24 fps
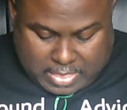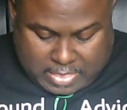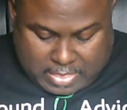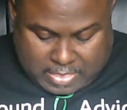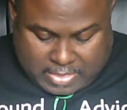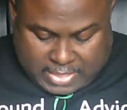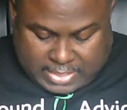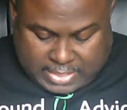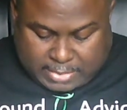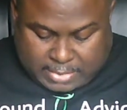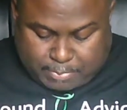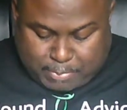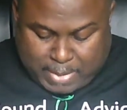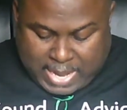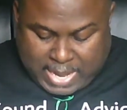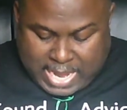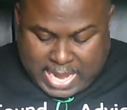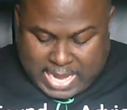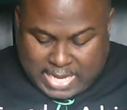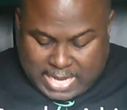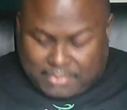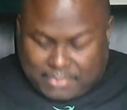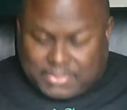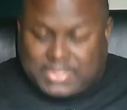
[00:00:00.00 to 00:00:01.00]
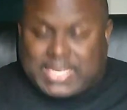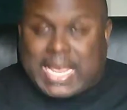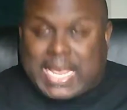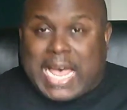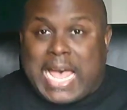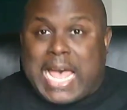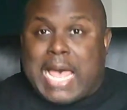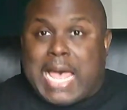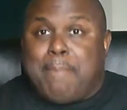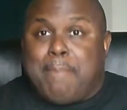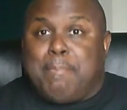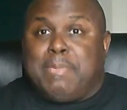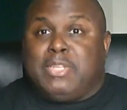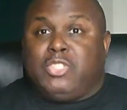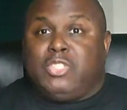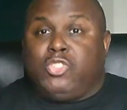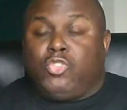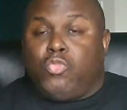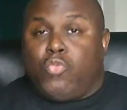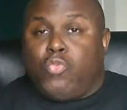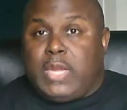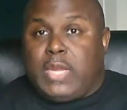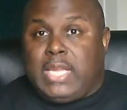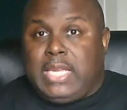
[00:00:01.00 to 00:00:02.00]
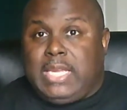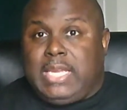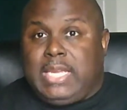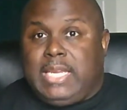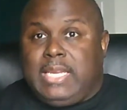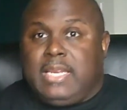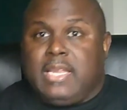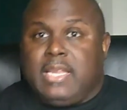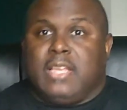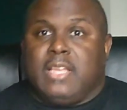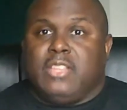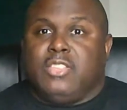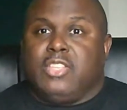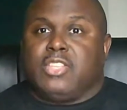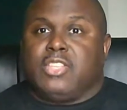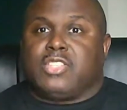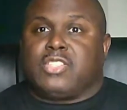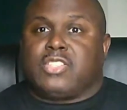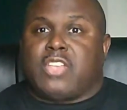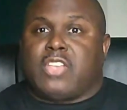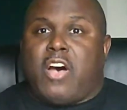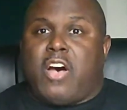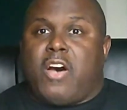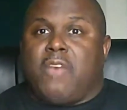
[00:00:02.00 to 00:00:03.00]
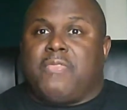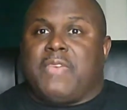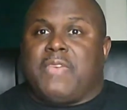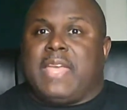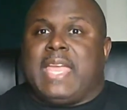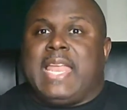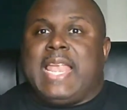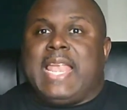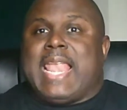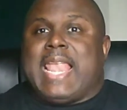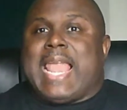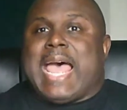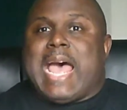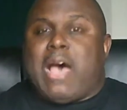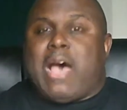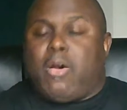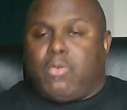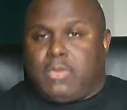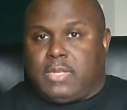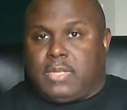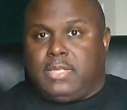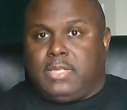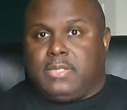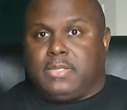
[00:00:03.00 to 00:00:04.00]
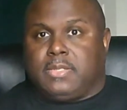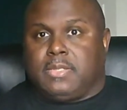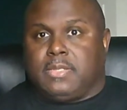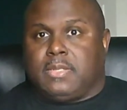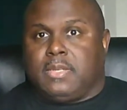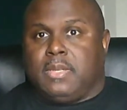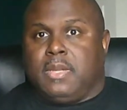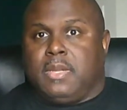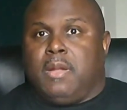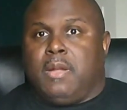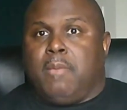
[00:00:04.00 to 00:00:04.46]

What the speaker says: the span of time between the soft and loudest